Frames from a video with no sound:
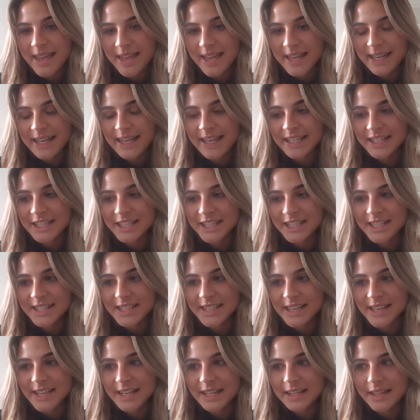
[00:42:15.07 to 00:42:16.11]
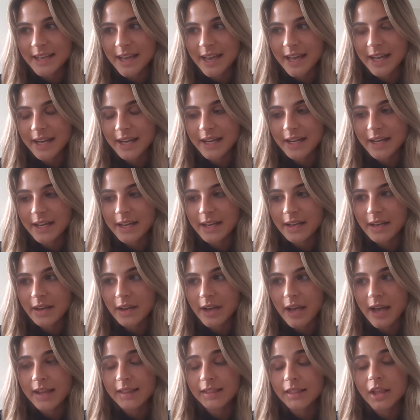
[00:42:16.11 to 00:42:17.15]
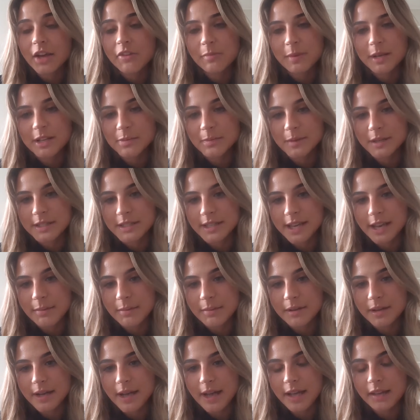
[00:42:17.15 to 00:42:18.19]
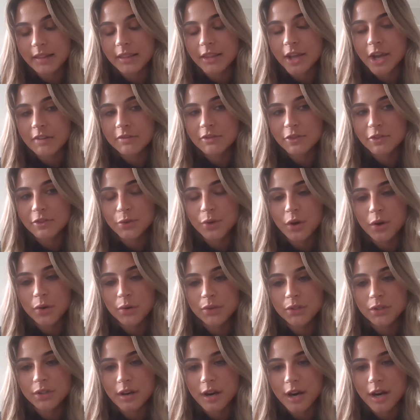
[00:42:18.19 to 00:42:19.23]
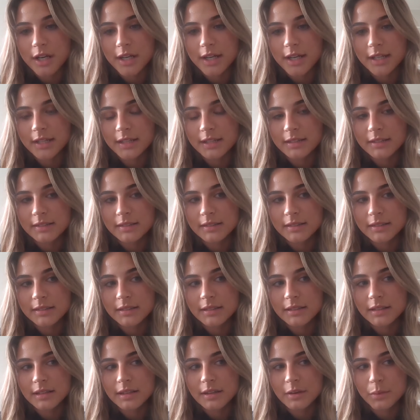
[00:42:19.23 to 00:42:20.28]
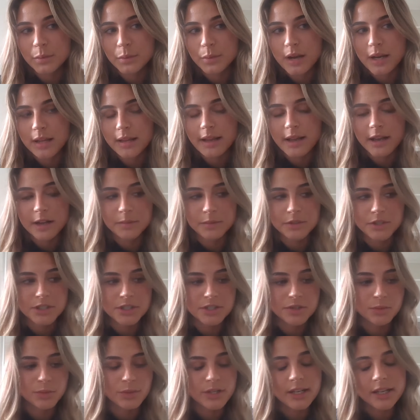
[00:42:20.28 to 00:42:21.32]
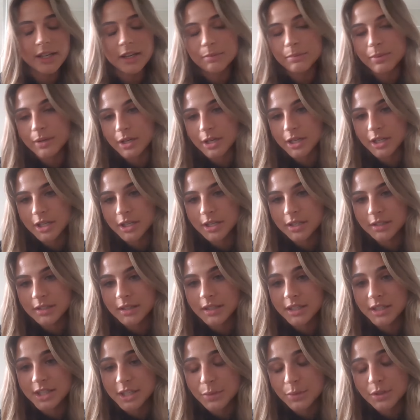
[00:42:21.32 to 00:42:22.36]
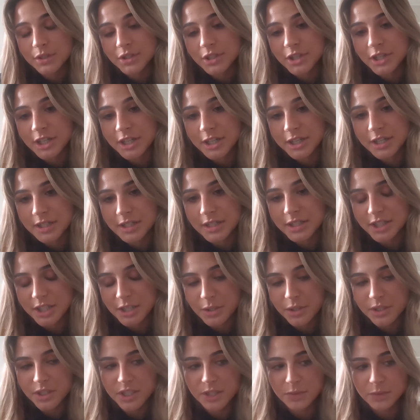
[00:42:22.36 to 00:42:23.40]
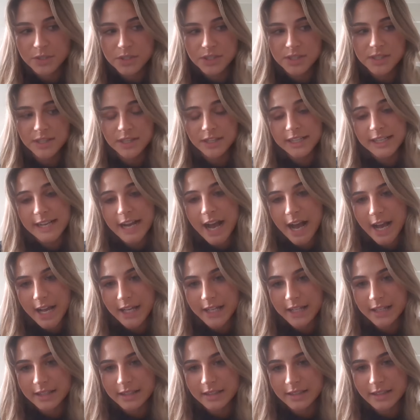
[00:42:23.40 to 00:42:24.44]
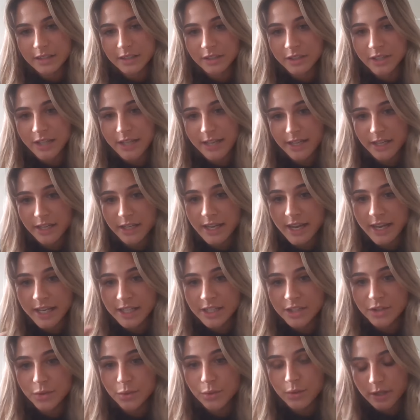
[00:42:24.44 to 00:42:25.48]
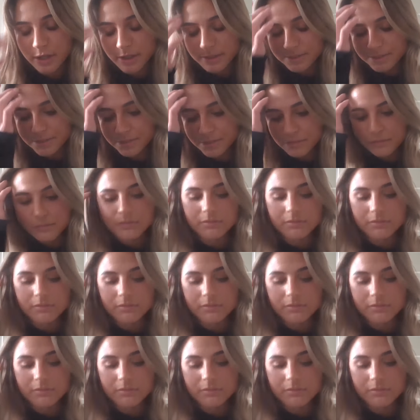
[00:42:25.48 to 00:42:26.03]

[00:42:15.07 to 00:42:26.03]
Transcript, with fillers: And, and she said that I love my spare time. I love to go on the garden while I'm just reading a book. She was her she she was their guide on like a guided tour.